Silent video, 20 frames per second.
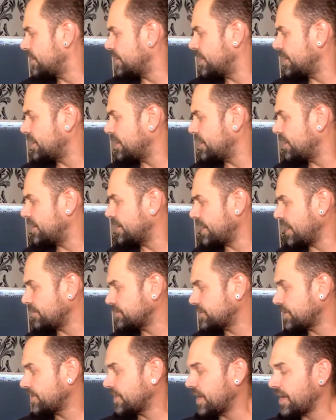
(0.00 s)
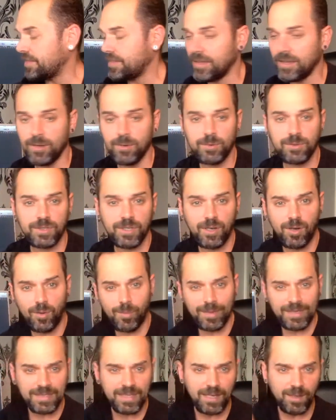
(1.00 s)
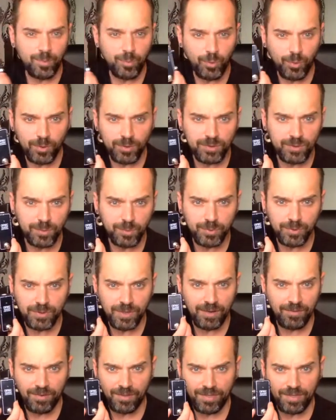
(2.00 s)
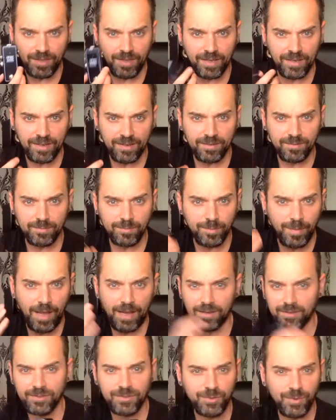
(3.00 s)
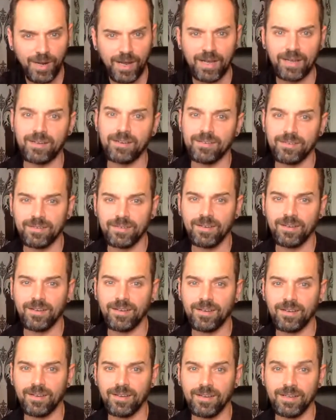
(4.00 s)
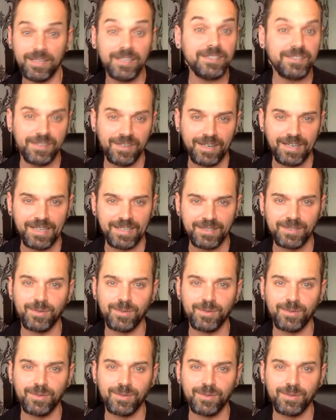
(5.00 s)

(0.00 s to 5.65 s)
And after that, I use the Omega teleport to put everything back on track, literally.